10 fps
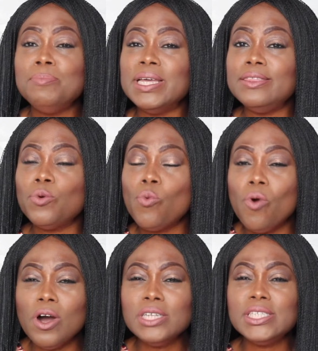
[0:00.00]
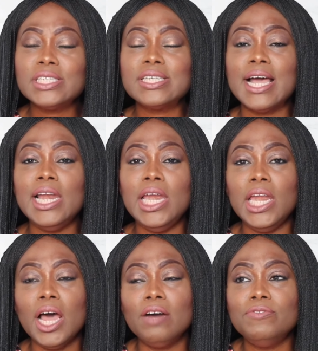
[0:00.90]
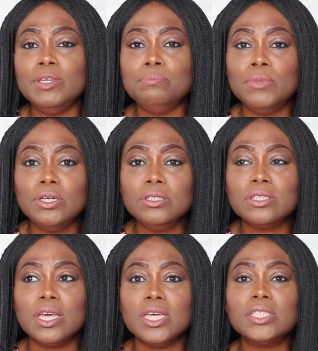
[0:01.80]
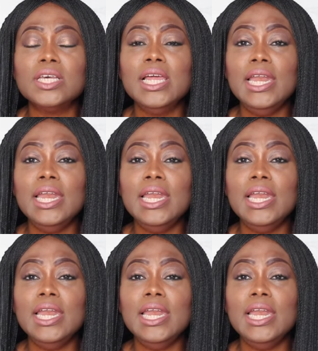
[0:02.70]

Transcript: but the one that I love the most is